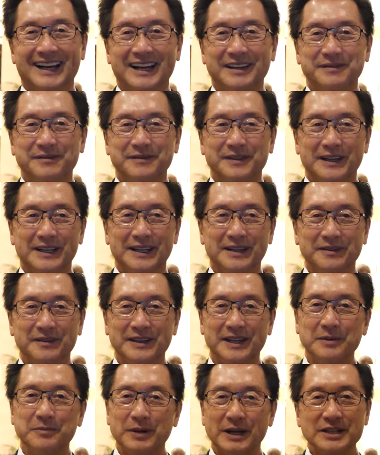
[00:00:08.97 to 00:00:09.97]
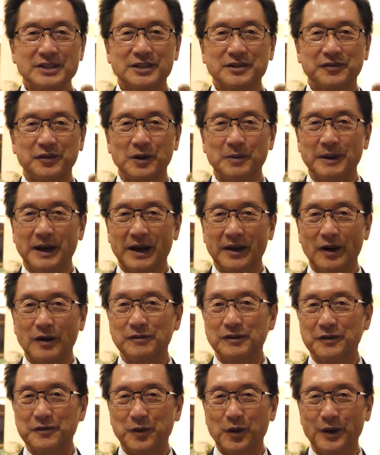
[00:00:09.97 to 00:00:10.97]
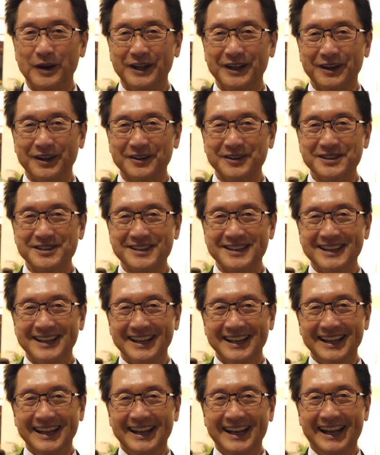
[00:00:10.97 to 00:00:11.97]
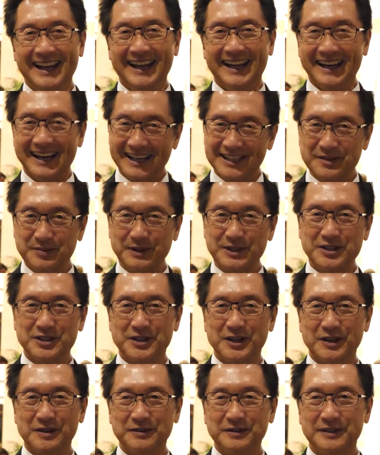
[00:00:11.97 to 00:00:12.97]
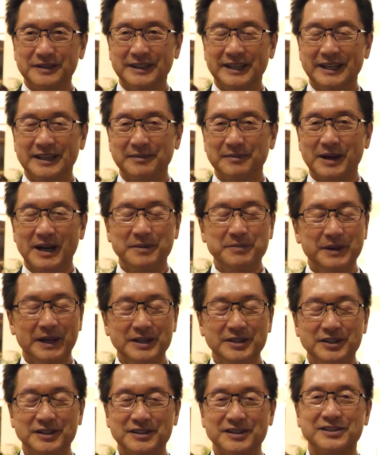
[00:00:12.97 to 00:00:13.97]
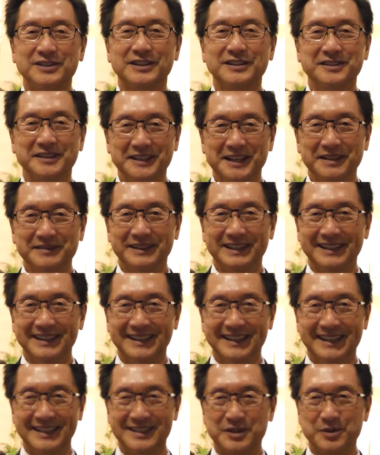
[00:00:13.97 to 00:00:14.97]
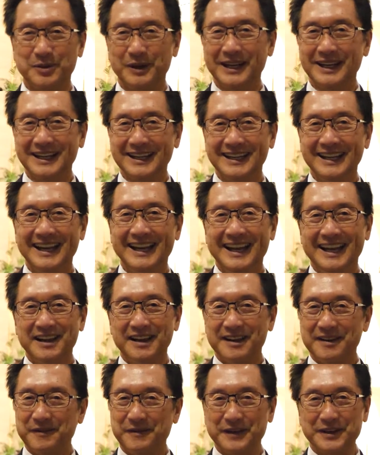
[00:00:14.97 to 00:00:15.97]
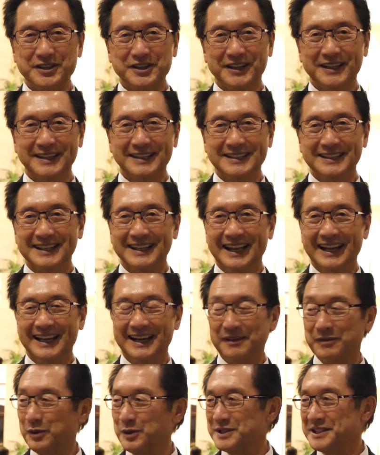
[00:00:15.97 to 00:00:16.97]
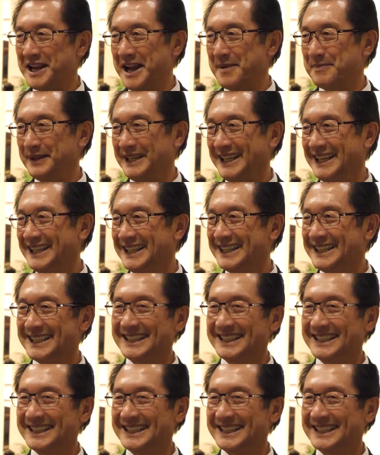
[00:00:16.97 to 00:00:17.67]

I've uh, done braces for about over 40 years, and I switched over, and my patients just love it. It's quick, efficient, and everyone's happy.